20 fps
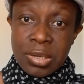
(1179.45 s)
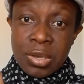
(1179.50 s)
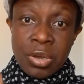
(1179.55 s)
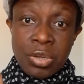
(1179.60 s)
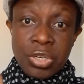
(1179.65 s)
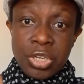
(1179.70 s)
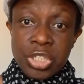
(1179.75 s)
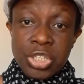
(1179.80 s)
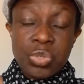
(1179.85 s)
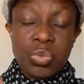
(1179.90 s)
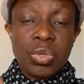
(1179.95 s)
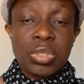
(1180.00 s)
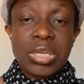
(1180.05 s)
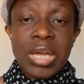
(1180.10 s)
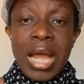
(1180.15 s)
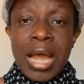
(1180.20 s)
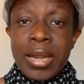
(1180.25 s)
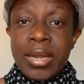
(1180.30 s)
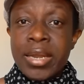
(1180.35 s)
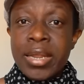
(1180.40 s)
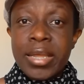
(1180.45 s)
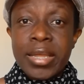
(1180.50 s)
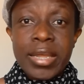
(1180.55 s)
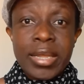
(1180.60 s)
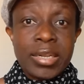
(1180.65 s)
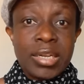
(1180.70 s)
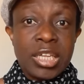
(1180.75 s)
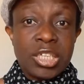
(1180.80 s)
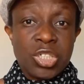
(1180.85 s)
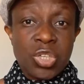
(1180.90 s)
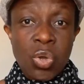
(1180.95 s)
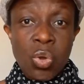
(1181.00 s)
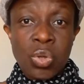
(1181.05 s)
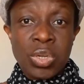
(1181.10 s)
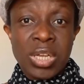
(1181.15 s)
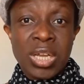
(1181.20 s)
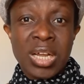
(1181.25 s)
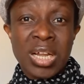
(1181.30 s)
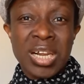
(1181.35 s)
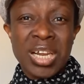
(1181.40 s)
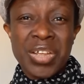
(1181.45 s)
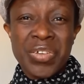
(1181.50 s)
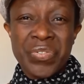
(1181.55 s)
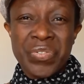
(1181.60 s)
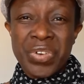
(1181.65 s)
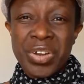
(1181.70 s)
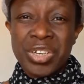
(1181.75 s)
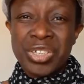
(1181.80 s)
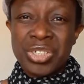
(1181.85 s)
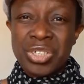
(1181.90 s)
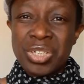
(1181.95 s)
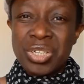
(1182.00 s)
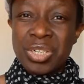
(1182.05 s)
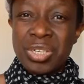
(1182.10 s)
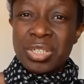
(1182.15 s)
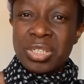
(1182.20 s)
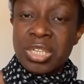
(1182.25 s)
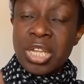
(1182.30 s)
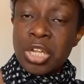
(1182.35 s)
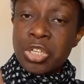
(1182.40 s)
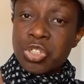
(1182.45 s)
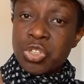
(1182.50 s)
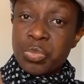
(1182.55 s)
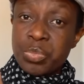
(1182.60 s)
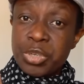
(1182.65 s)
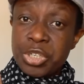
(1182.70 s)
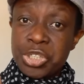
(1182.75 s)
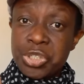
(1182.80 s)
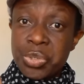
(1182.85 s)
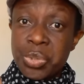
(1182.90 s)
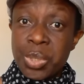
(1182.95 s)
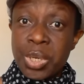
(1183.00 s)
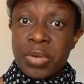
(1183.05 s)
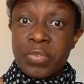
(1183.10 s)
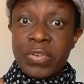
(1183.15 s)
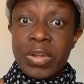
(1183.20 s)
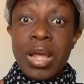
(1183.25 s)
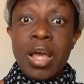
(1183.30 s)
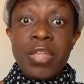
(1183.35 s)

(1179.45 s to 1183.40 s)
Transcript: God doesn't want our nakedness or the cleavages to be shown.